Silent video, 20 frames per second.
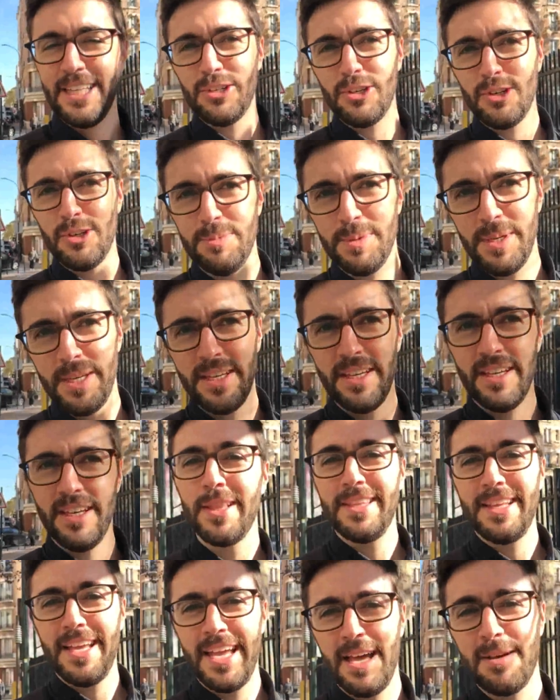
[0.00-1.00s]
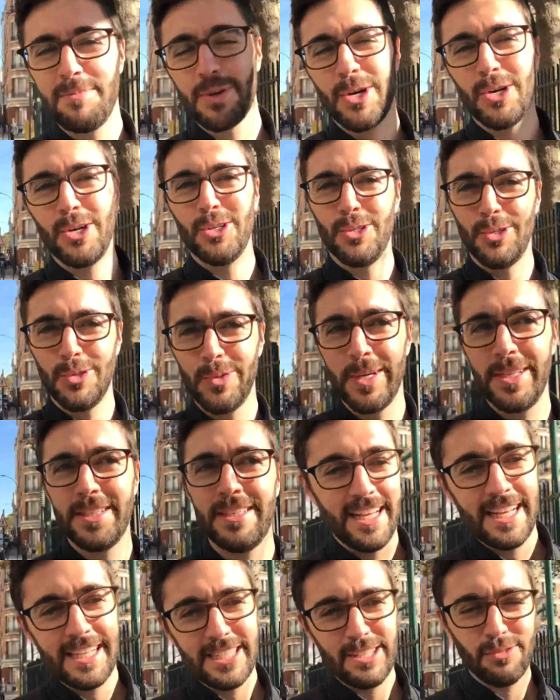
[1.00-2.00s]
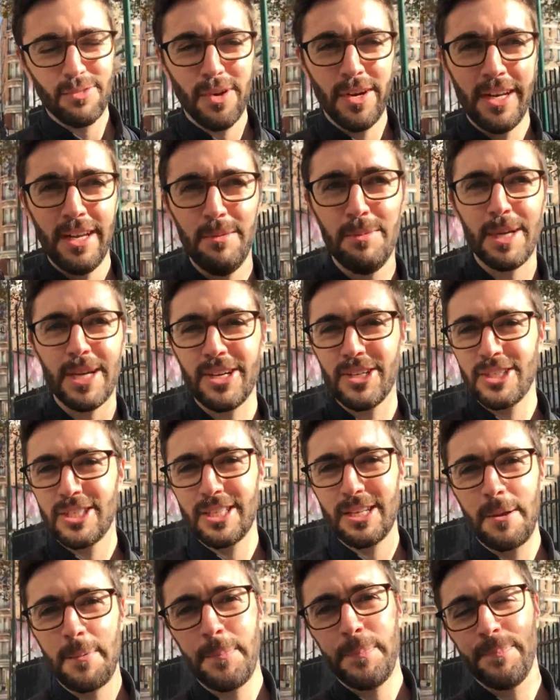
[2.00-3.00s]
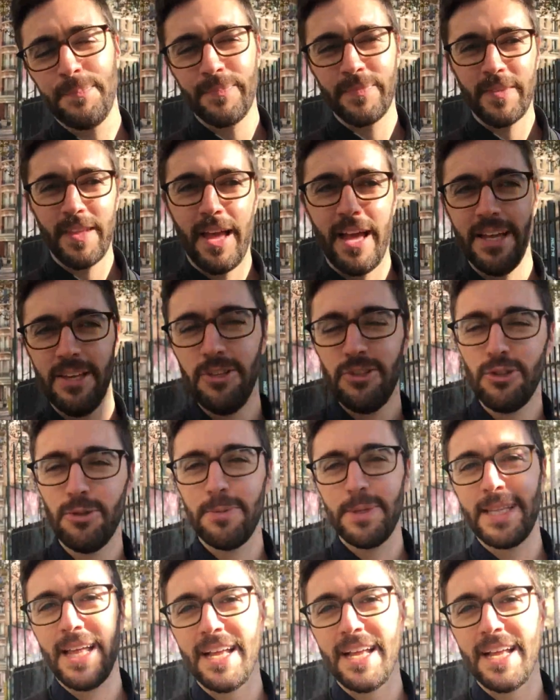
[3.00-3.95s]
he told me one day I'm gonna do it. And that's funny because I used to be